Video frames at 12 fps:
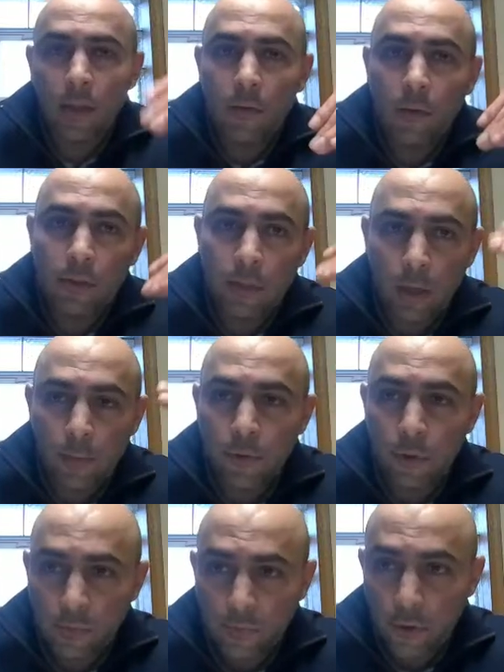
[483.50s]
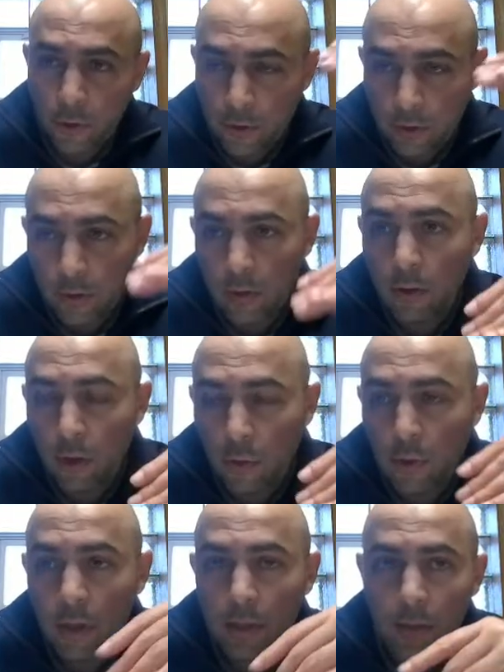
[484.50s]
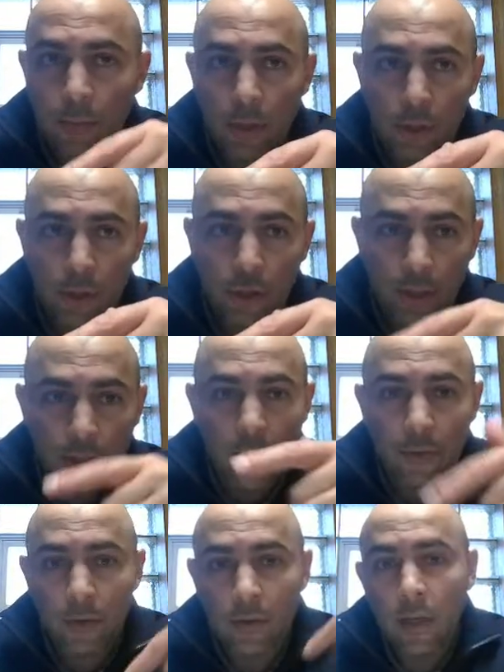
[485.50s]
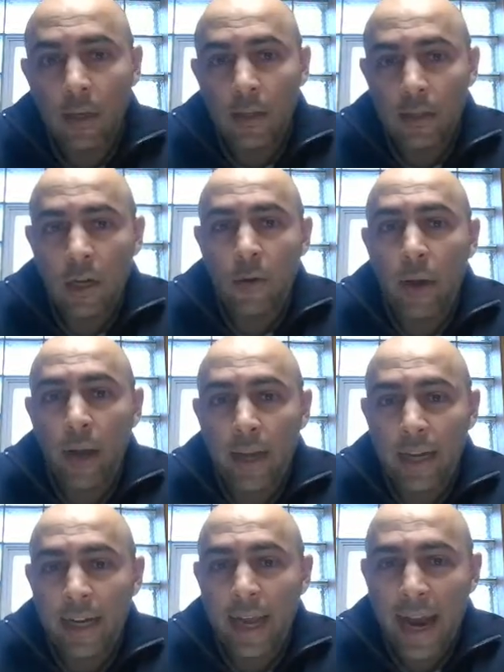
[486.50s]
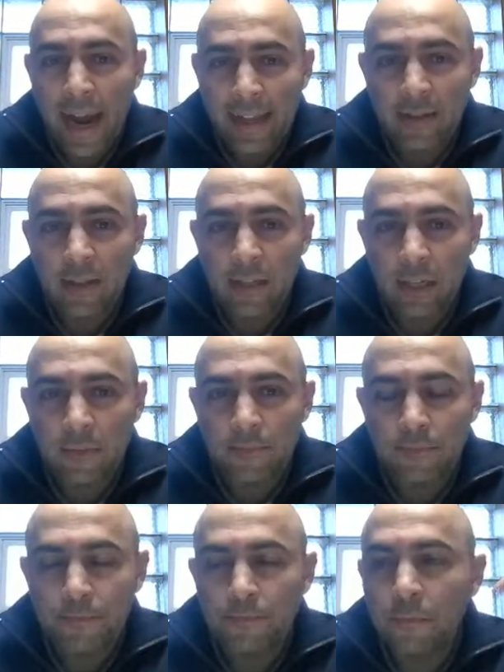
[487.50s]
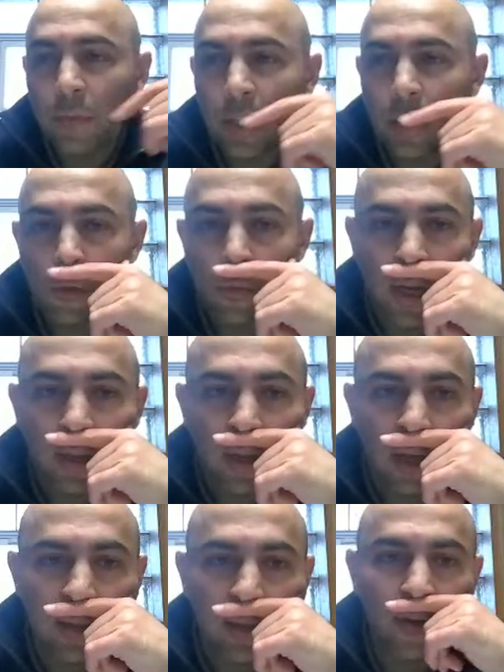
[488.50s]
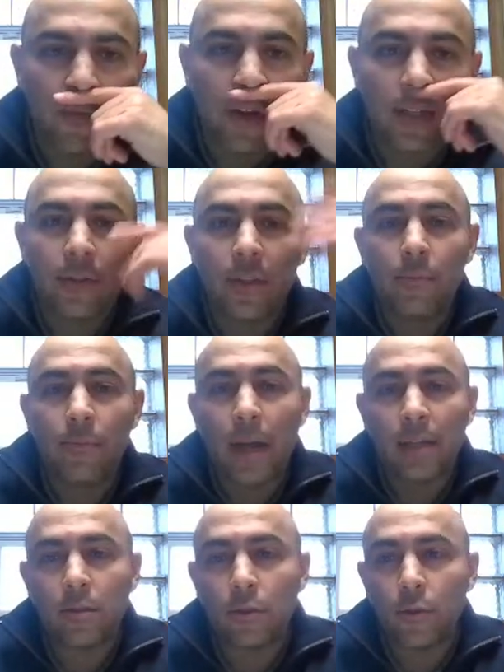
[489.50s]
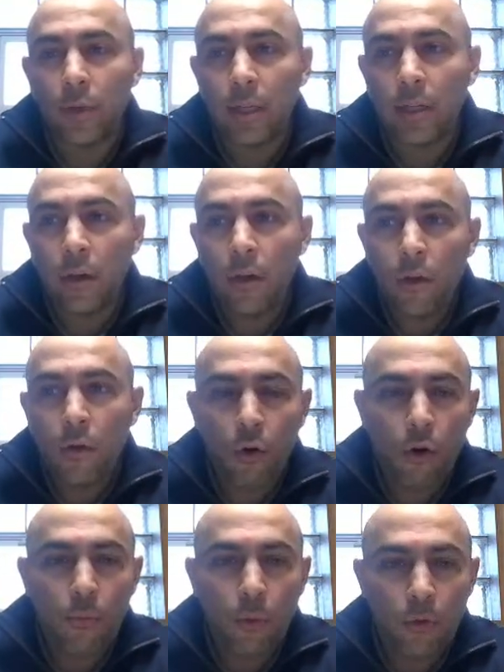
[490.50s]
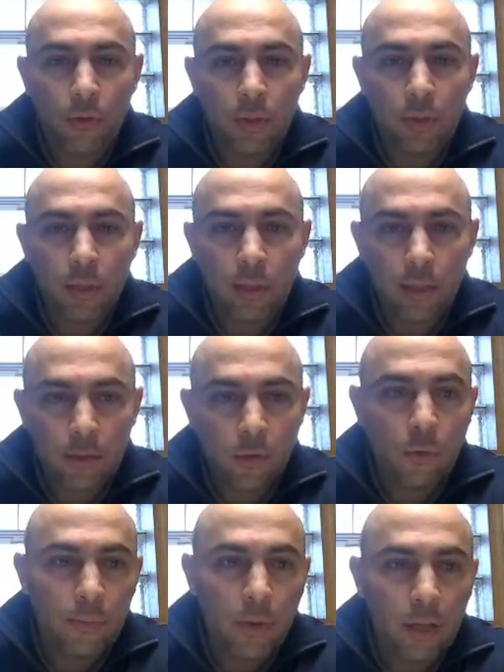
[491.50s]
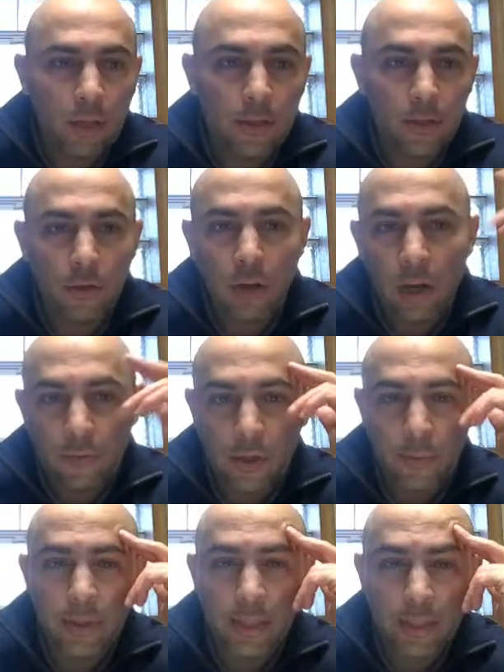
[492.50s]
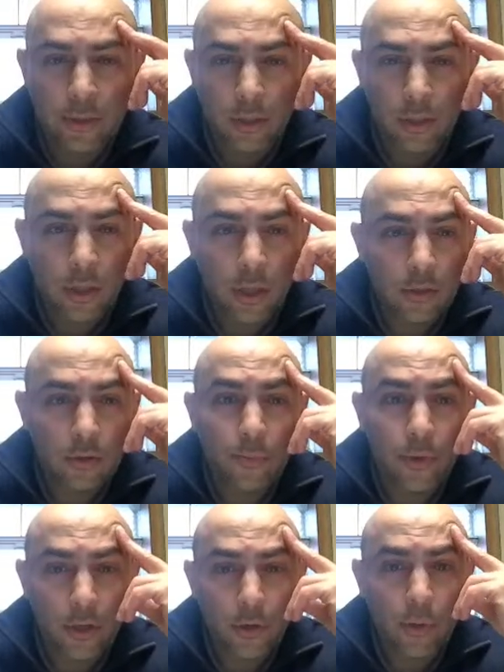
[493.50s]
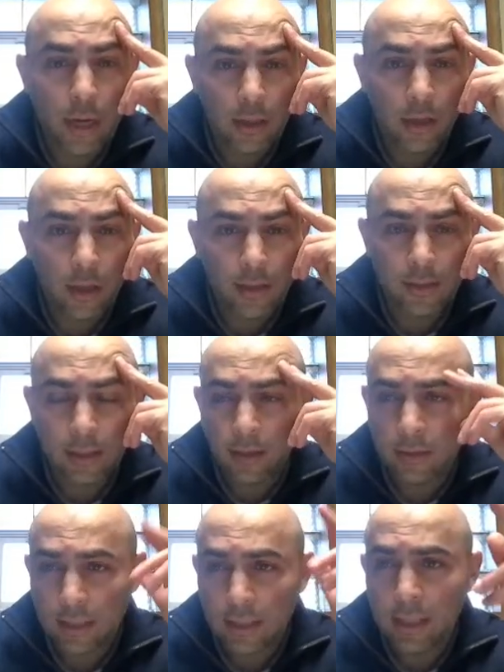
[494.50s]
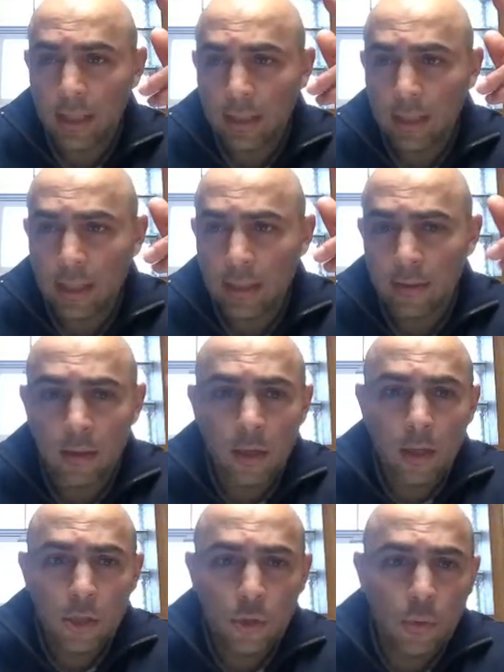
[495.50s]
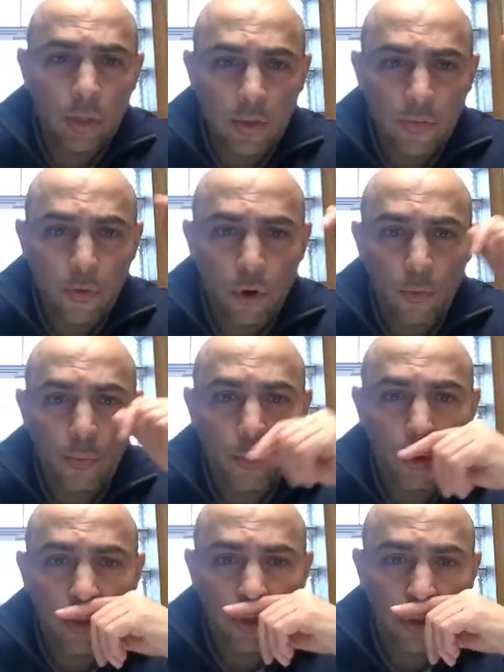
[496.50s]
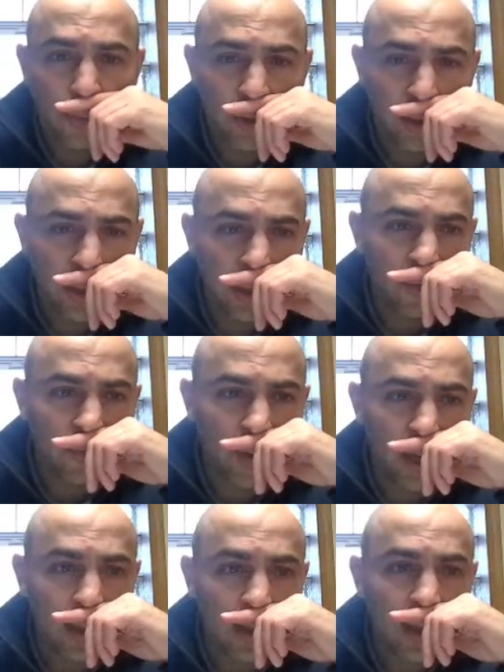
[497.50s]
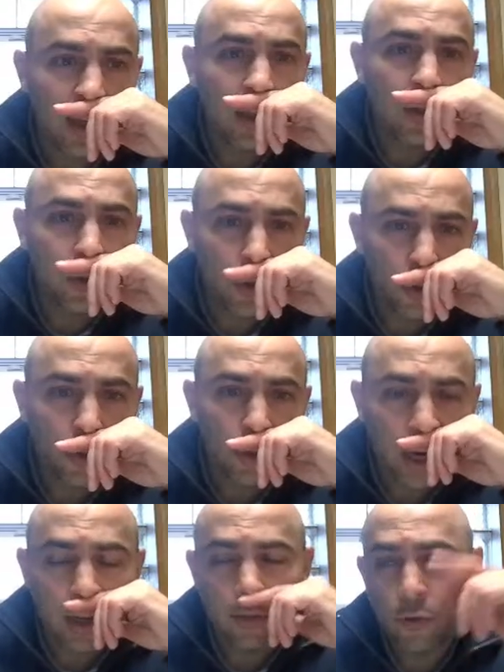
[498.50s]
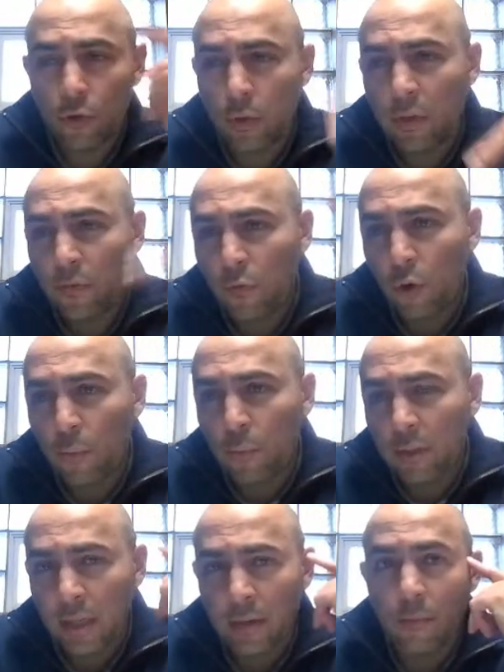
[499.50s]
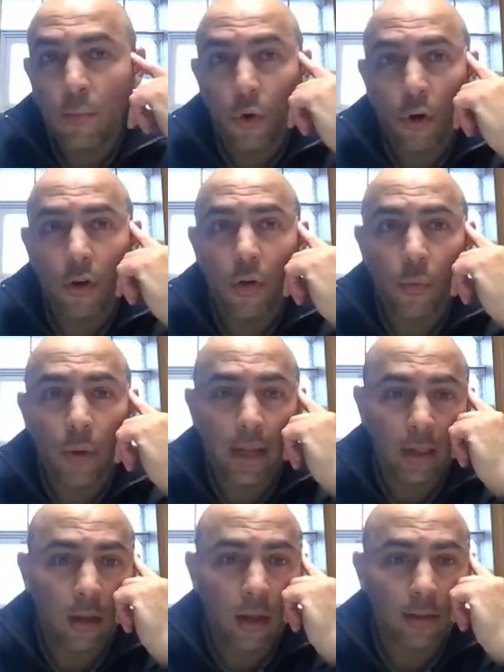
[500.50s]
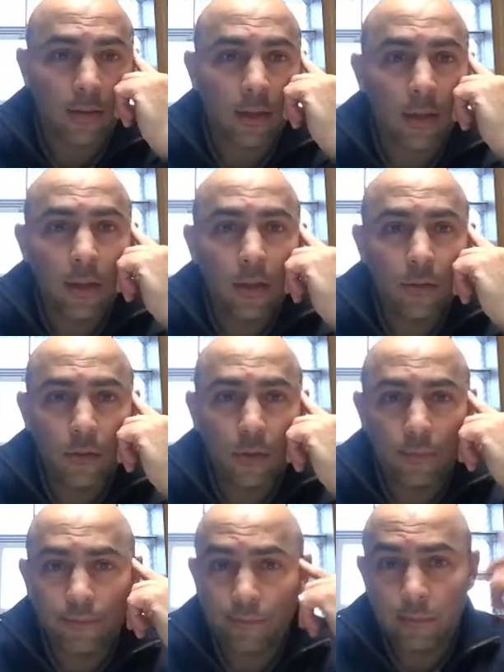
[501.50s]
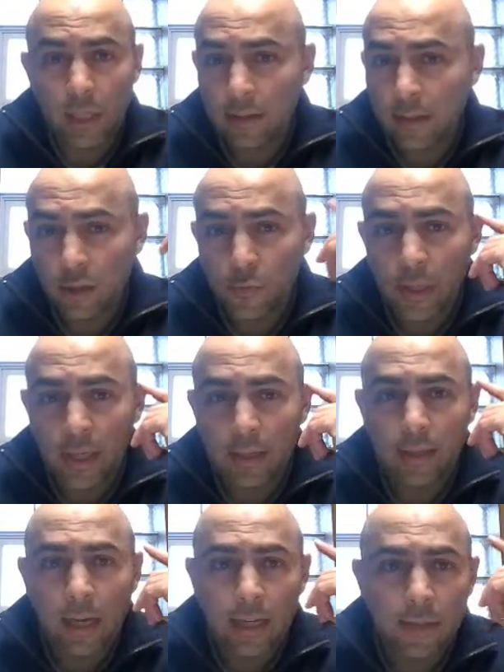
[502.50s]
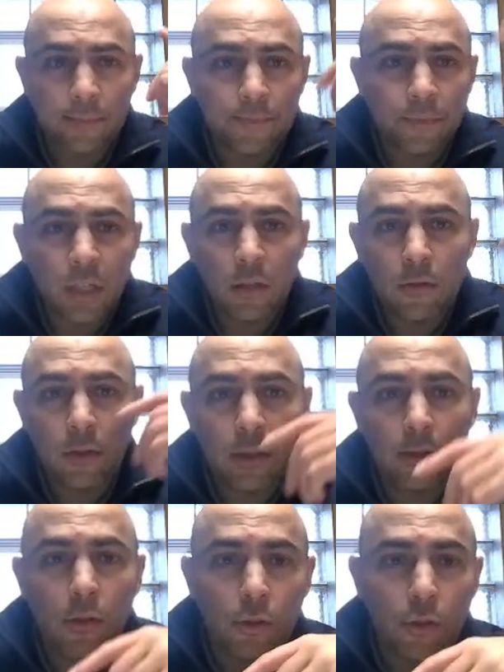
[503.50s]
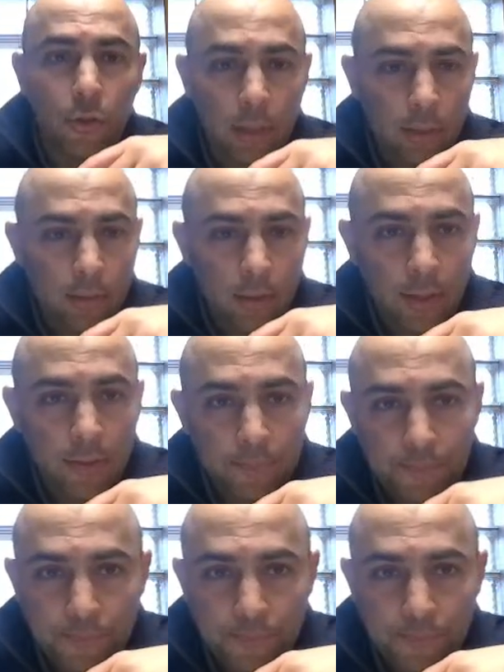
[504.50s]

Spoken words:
which helps to further lower the blood sugar levels, thereby enhancing the weight loss. It effectively combines three hormones into one molecule, offering potential superior weight loss. And now the key thing is 24.2% in phase two trials, so 24% more weight loss. So that sounds pretty exciting. So let's go through this. All right.